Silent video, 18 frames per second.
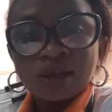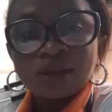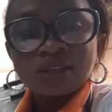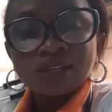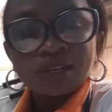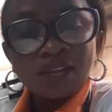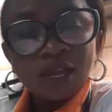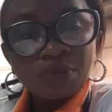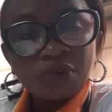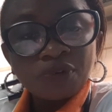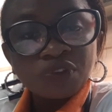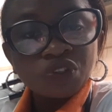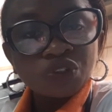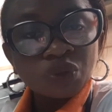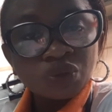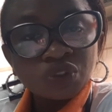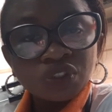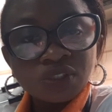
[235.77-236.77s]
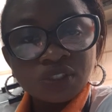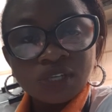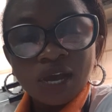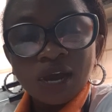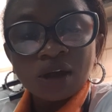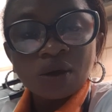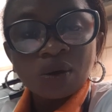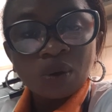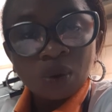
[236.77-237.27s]
the name of the soldiers
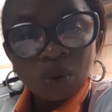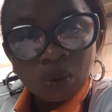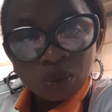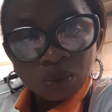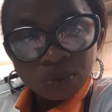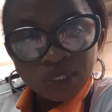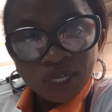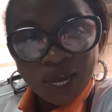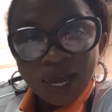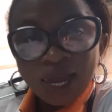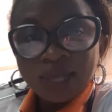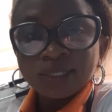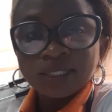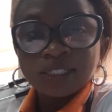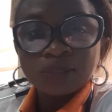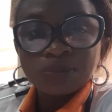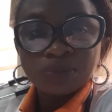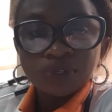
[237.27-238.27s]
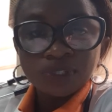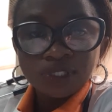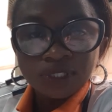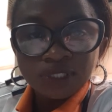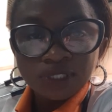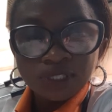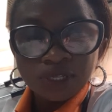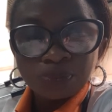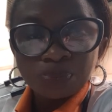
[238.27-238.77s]
are called
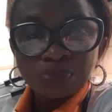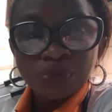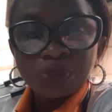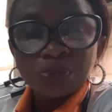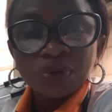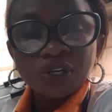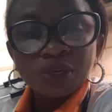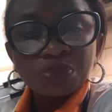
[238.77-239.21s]
antibodies. The body